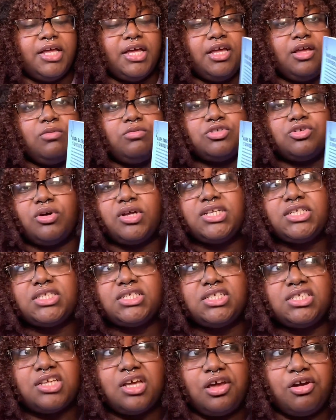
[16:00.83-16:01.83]
It was on
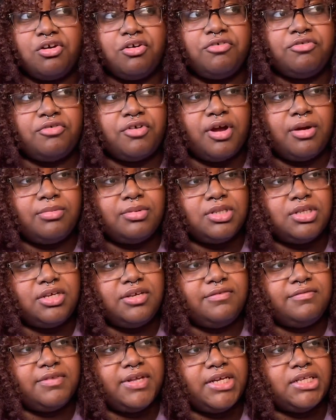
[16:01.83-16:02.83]
sale for I
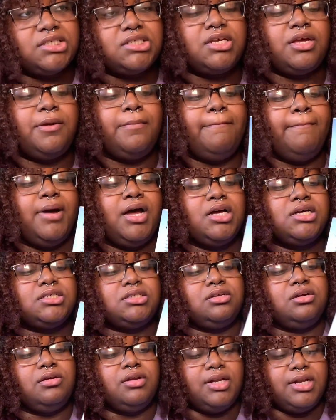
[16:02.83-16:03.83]
believe like
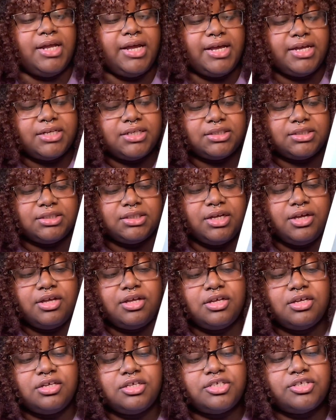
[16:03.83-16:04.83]
$10 or
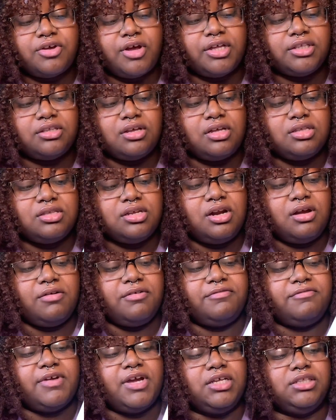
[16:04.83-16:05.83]
less, so I thought that I
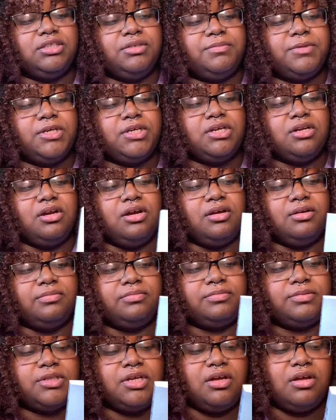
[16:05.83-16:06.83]
would finally pick it
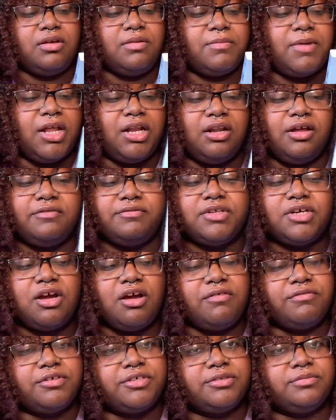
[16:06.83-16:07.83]
up. I love the
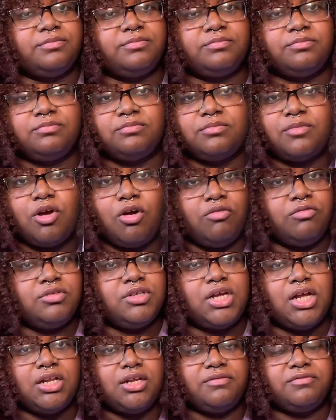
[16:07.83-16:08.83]
cover.
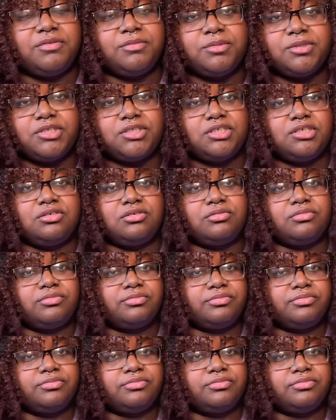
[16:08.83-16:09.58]
Hopefully I love the book too.